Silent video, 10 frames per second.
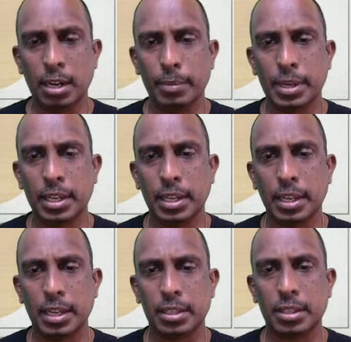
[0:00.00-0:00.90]

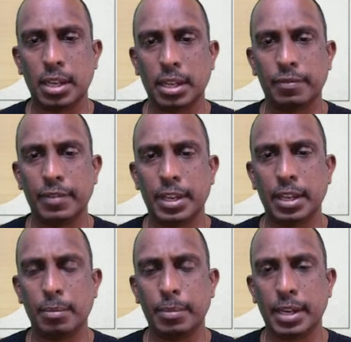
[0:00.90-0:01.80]
materials like
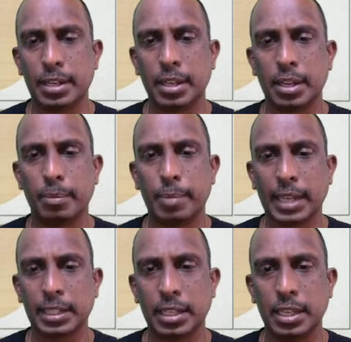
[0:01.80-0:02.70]
fecal matter,
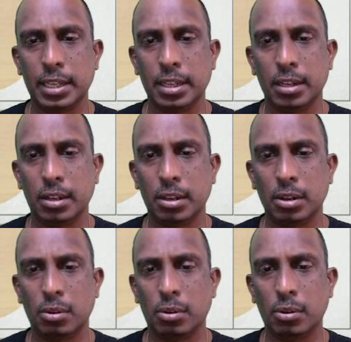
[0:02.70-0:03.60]
bacteria,
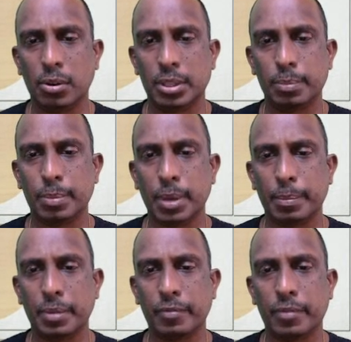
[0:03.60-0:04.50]
clots,
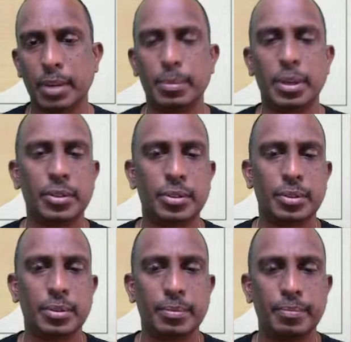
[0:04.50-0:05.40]
paper
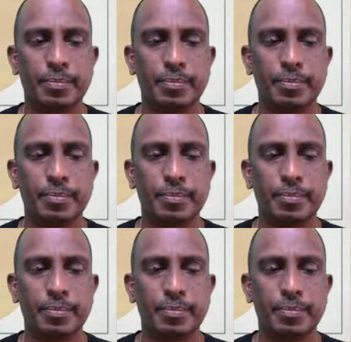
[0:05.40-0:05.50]
fibers.